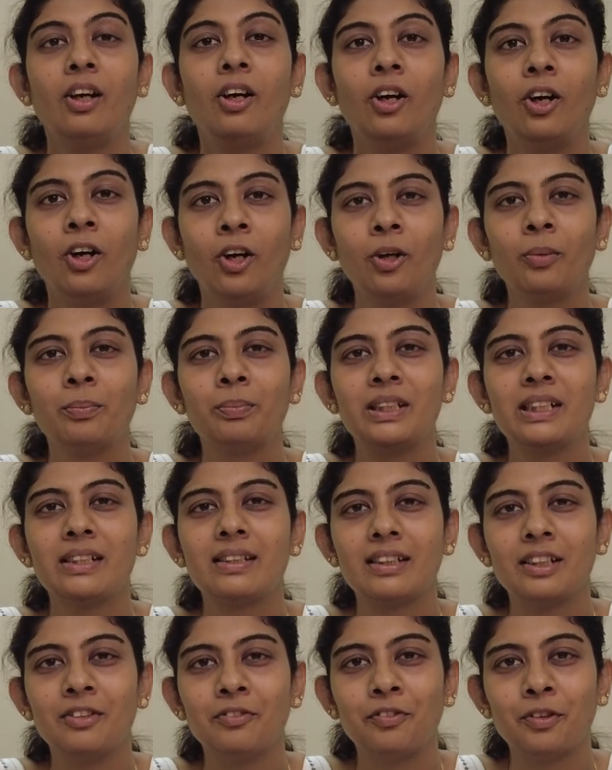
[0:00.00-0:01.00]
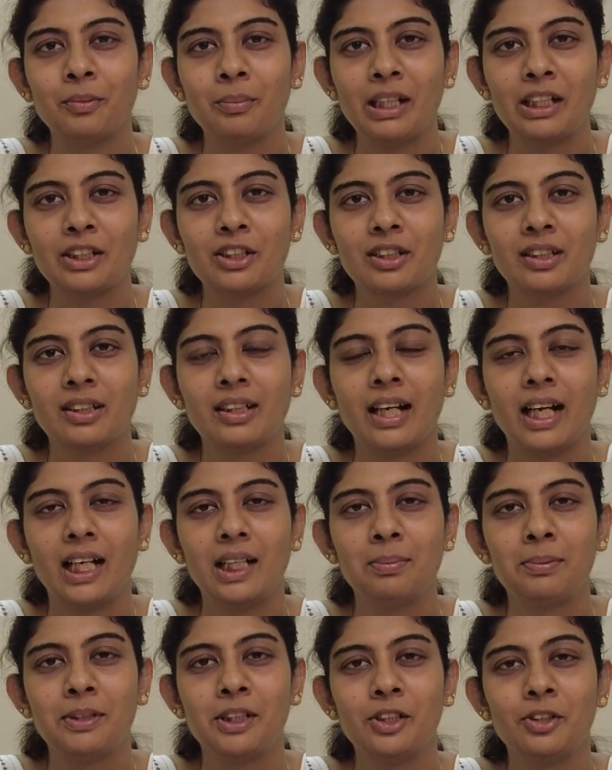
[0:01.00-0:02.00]
Hope this information
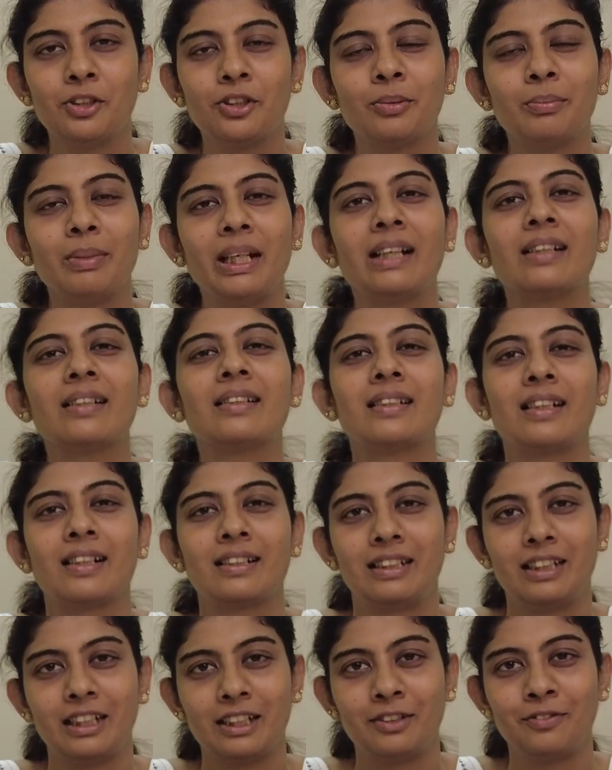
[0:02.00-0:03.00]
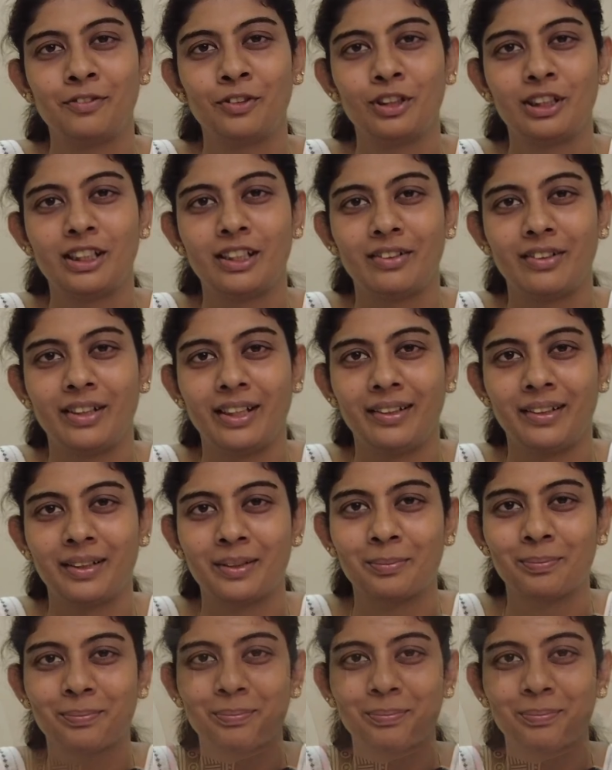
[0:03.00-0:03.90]
helps you to make a successful terrarium.